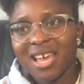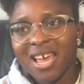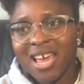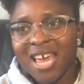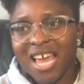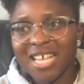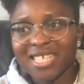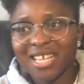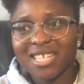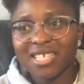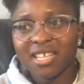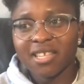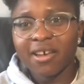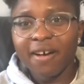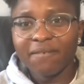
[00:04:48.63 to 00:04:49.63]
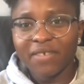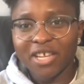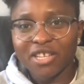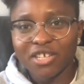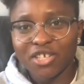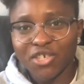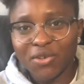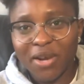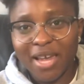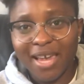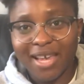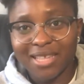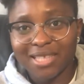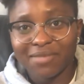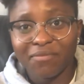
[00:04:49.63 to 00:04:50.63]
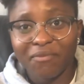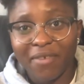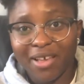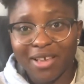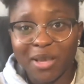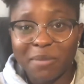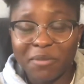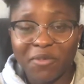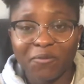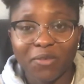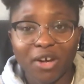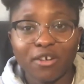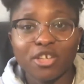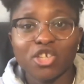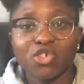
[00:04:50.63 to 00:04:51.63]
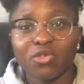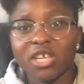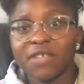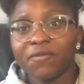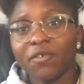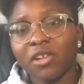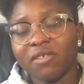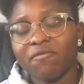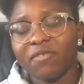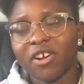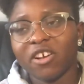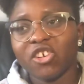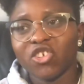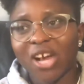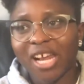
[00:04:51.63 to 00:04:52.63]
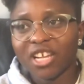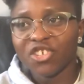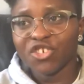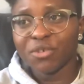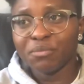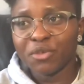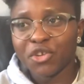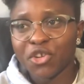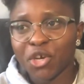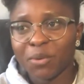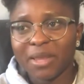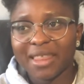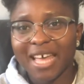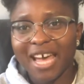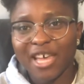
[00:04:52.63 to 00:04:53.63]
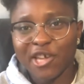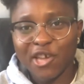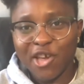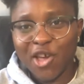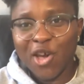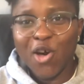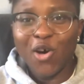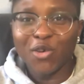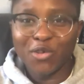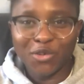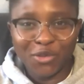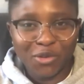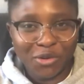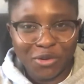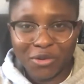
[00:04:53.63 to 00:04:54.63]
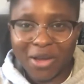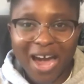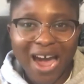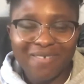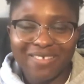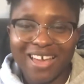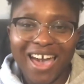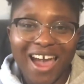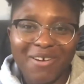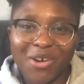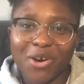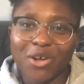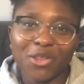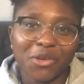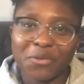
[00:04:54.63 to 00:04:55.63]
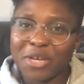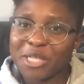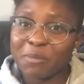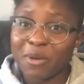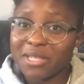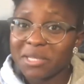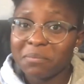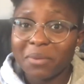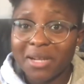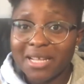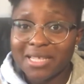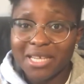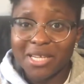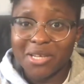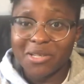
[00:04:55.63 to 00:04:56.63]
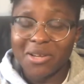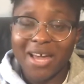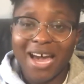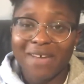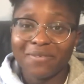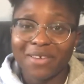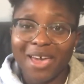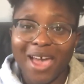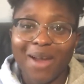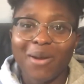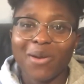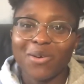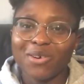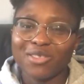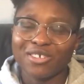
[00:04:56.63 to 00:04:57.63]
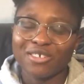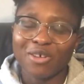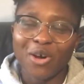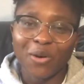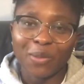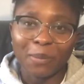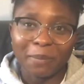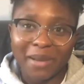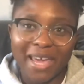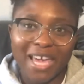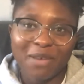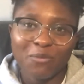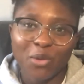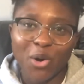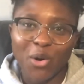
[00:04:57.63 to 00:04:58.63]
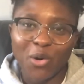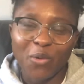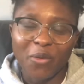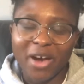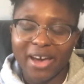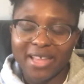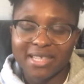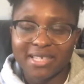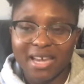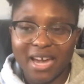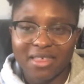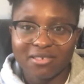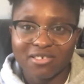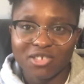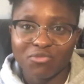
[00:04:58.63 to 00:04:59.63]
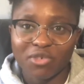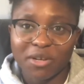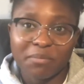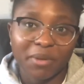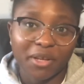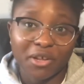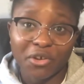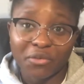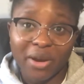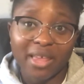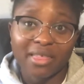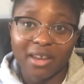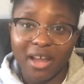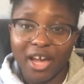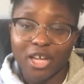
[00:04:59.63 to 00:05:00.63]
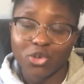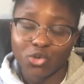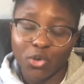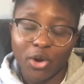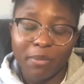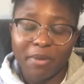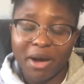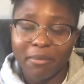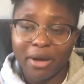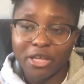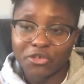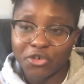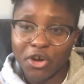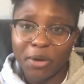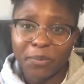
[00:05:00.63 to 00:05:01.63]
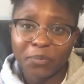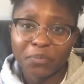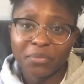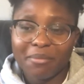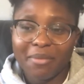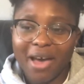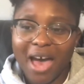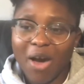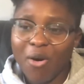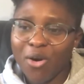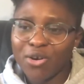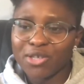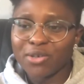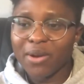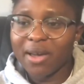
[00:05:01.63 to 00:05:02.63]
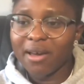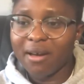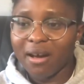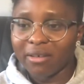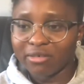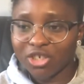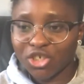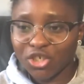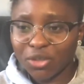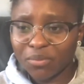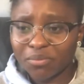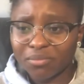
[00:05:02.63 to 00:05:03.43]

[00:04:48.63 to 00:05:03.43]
it's a tough industry. It can be very stressful and very challenging, but knowing that you don't have to carry all the responsibility, you don't have to carry all the blame. We're all working together. It's really been a great thing I enjoy about my job. I'll also encourage you,